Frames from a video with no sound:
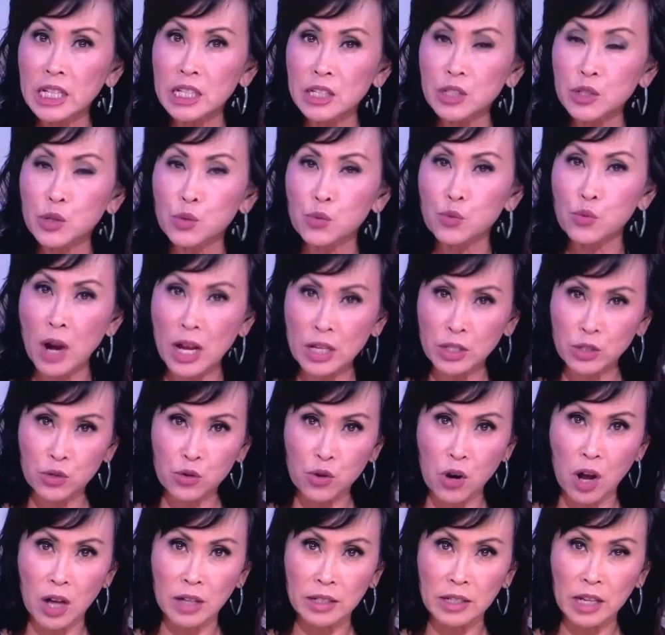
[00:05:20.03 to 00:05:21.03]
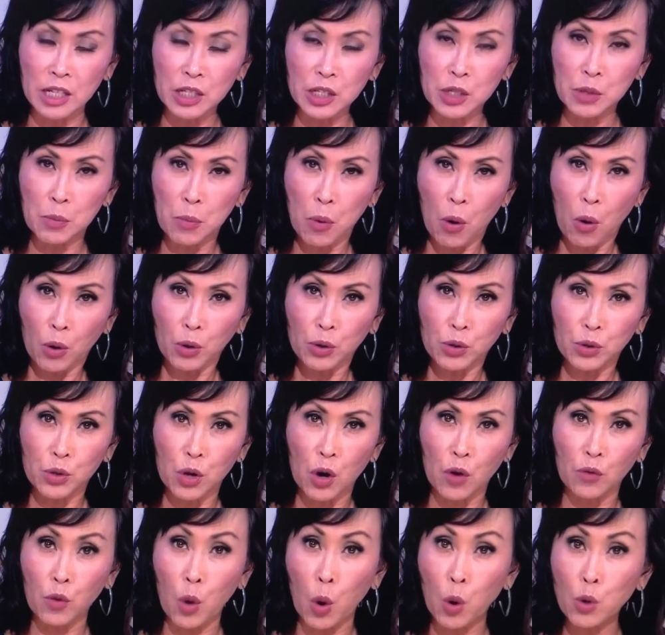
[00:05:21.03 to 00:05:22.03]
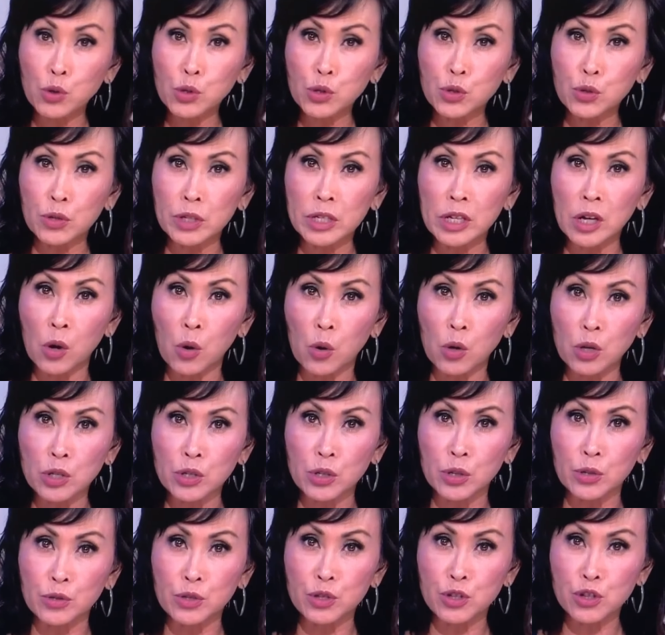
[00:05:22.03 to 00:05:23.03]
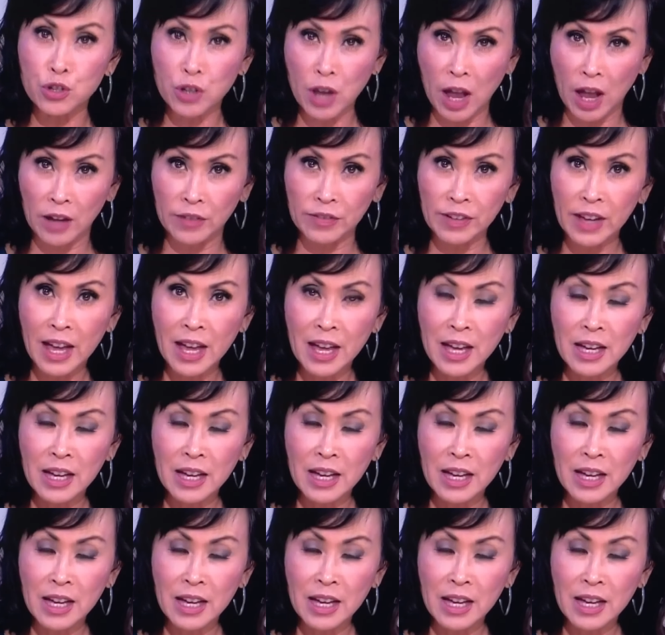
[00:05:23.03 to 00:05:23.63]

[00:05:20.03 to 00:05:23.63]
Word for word: Hills restaurant. A supporter of Osteria Orto's chef